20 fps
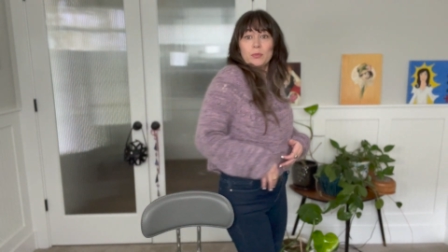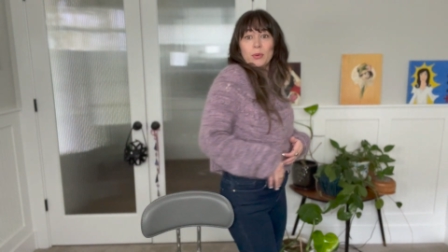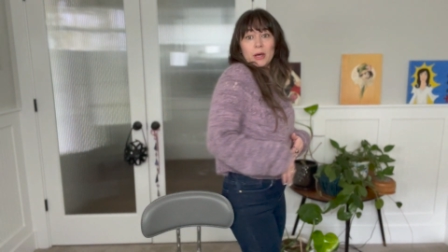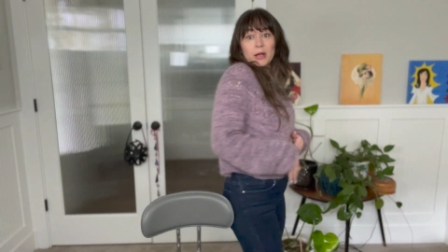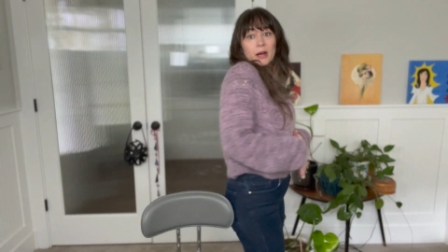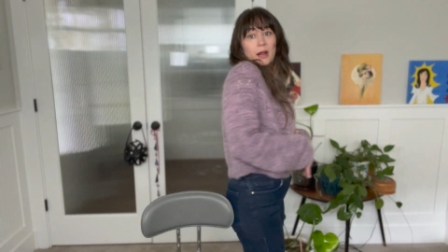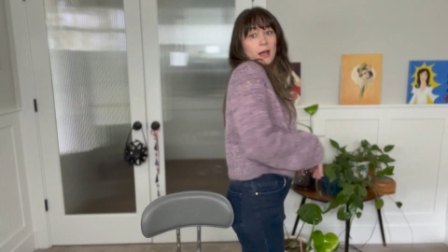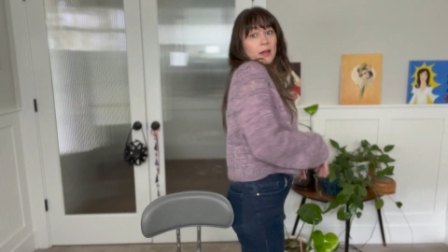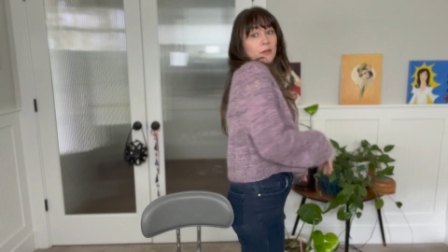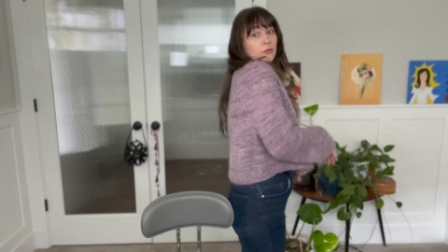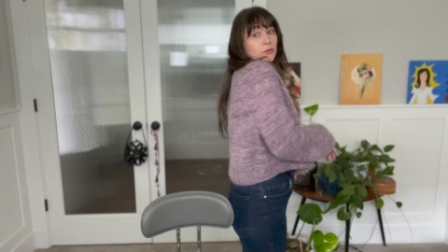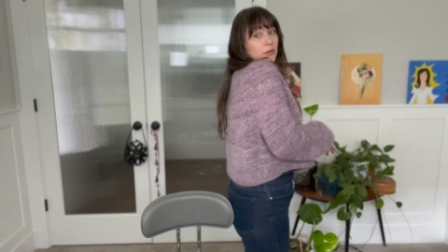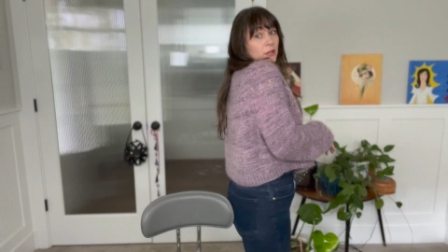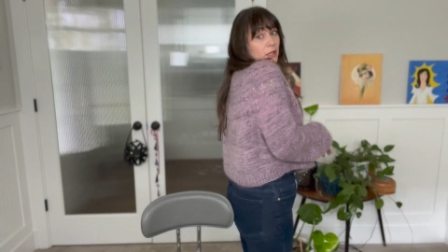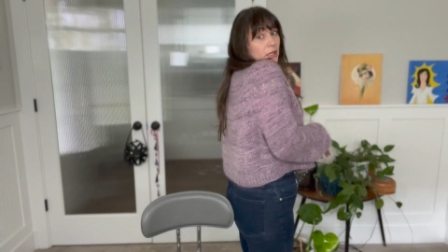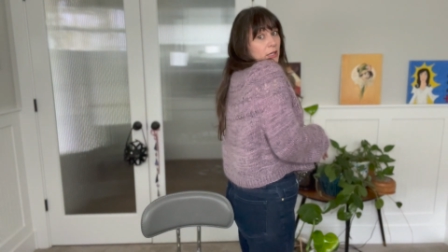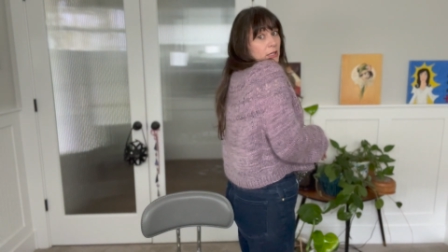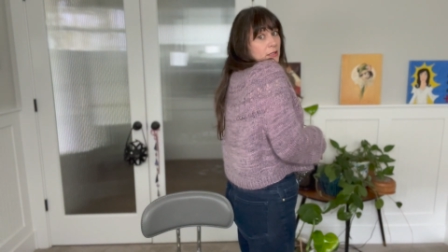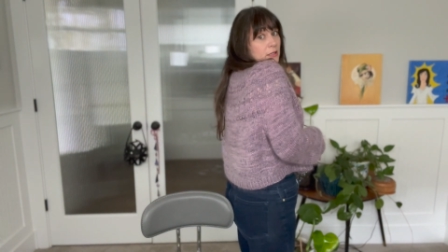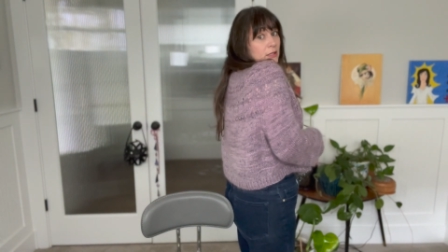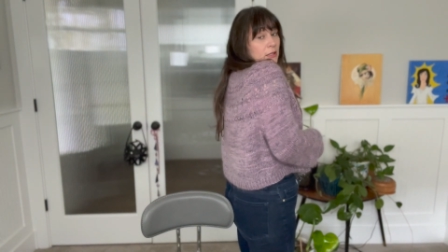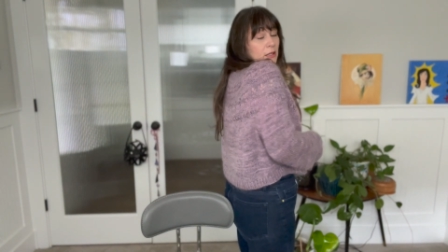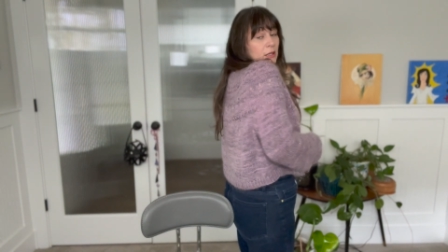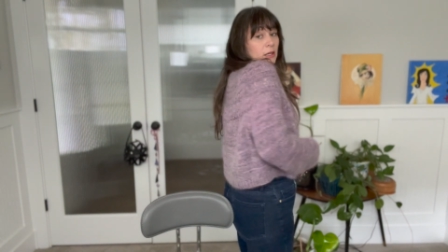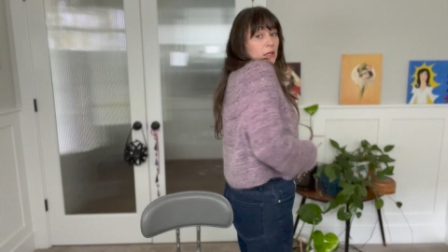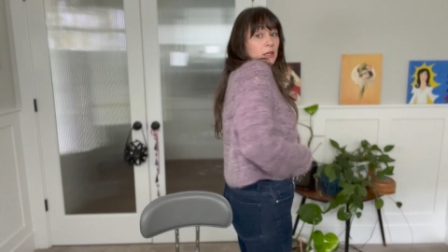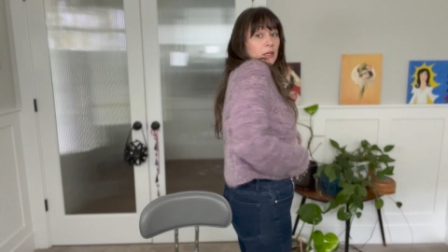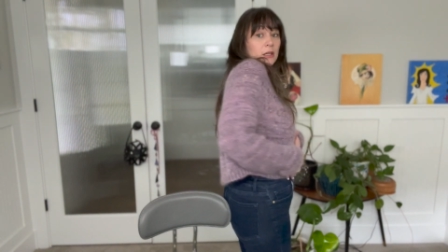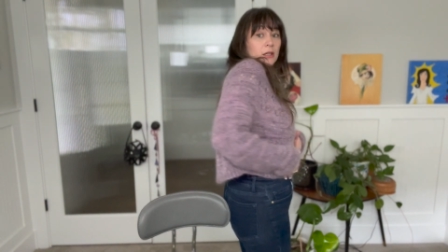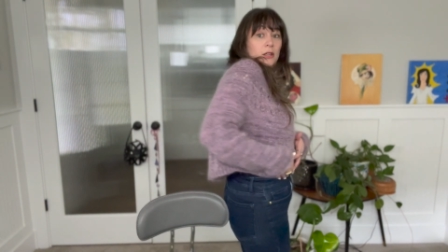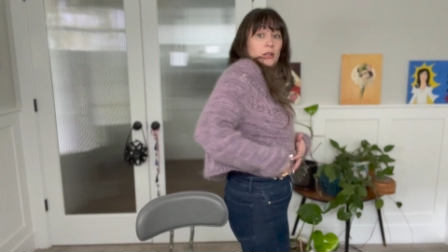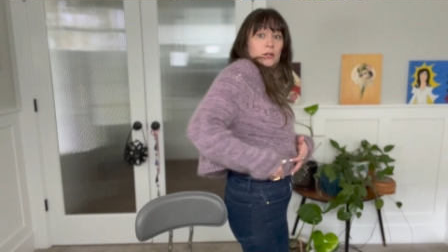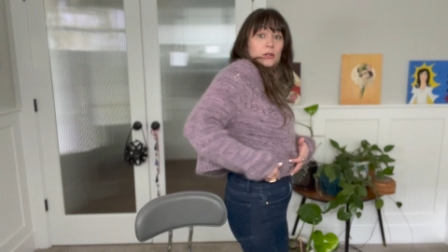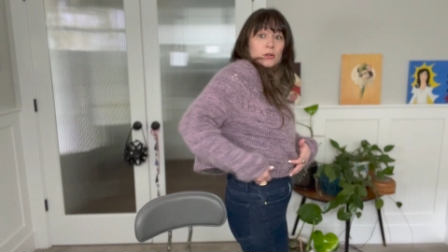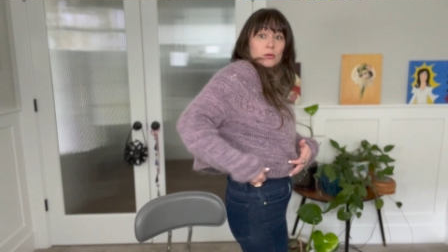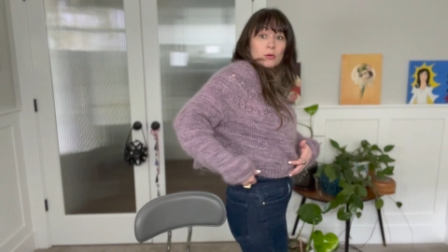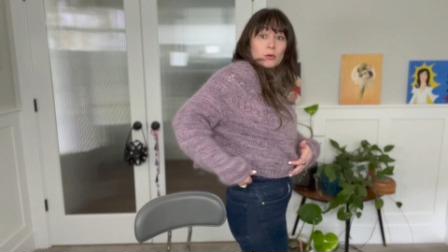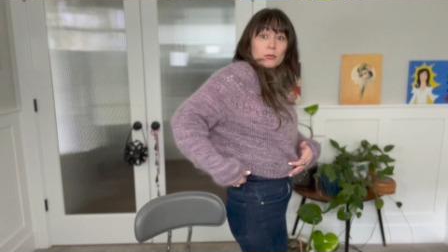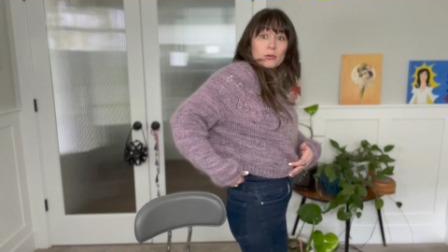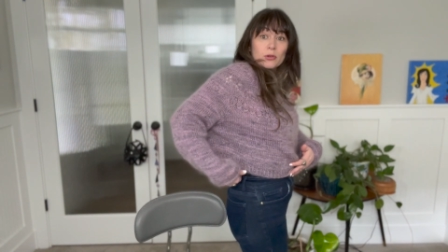but I feel like it's
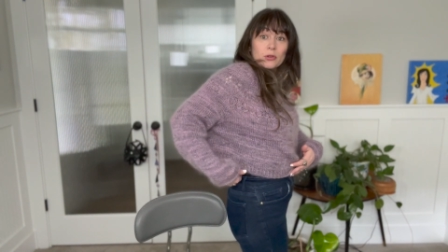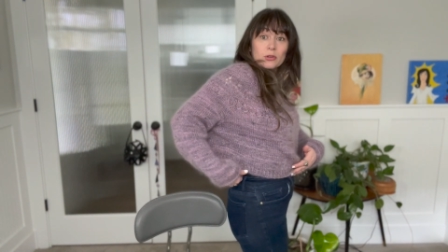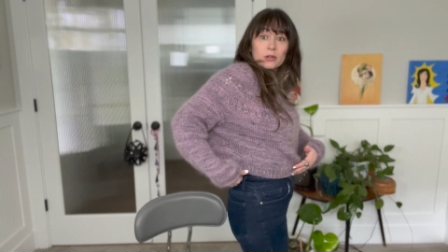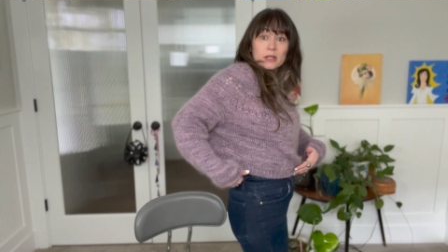doable.